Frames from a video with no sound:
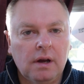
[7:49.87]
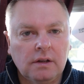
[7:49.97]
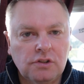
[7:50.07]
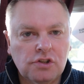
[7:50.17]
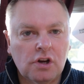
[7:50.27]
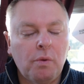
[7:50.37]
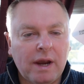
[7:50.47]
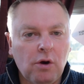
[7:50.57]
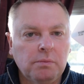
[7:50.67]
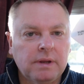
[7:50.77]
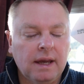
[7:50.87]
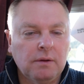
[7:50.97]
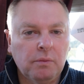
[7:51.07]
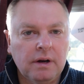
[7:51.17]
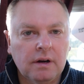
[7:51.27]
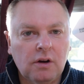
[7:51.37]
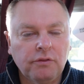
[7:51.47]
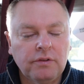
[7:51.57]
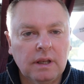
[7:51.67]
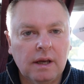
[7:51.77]
Just a quick update. We're
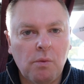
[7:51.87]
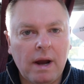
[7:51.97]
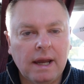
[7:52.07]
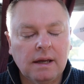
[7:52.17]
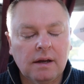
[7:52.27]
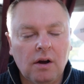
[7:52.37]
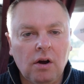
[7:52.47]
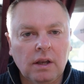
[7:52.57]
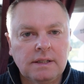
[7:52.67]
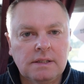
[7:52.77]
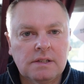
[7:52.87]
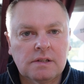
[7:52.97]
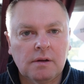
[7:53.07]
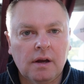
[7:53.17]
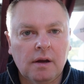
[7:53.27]
currently away at Hollins